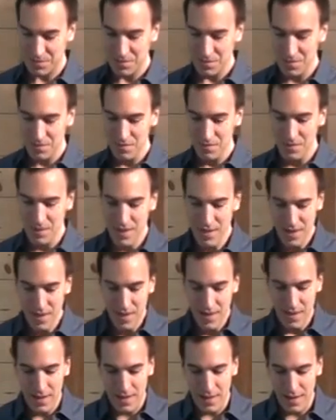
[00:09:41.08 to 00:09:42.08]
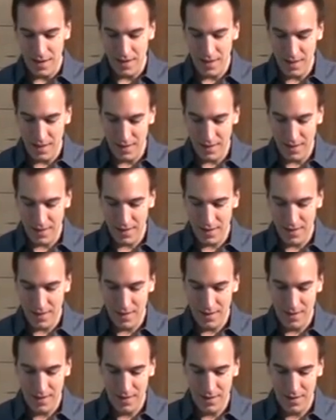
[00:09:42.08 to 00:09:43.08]

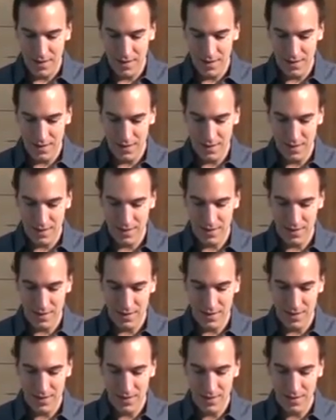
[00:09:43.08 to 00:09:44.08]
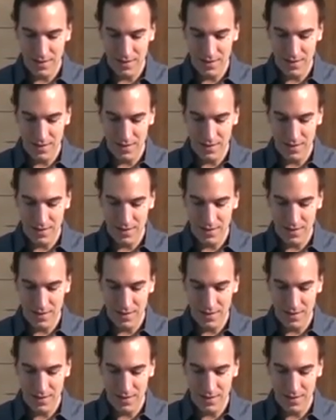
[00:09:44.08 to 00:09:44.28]
Nothing is said.